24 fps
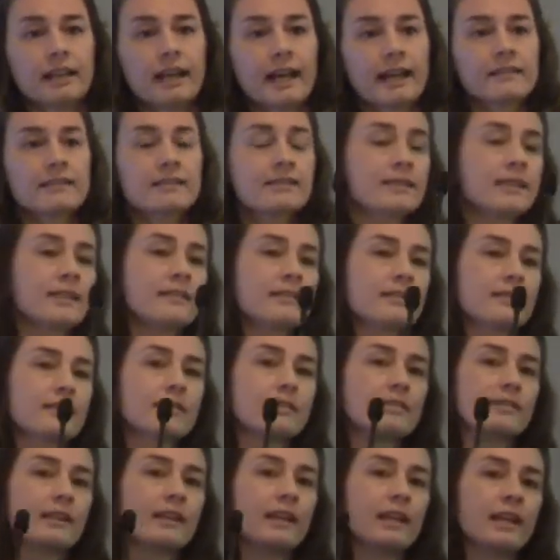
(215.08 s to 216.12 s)
And since the
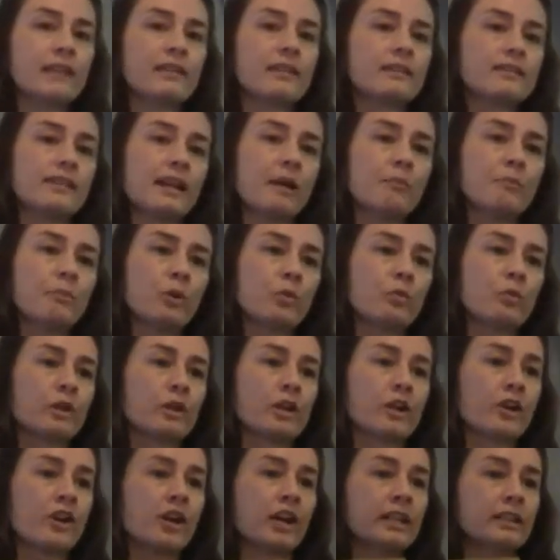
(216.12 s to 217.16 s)
city and the temple
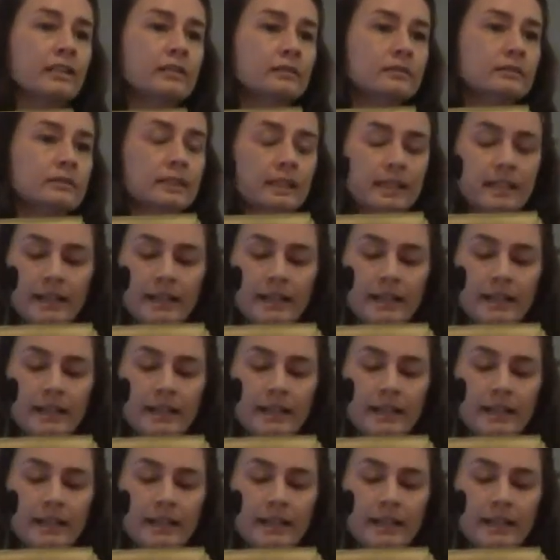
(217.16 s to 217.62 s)
were gone,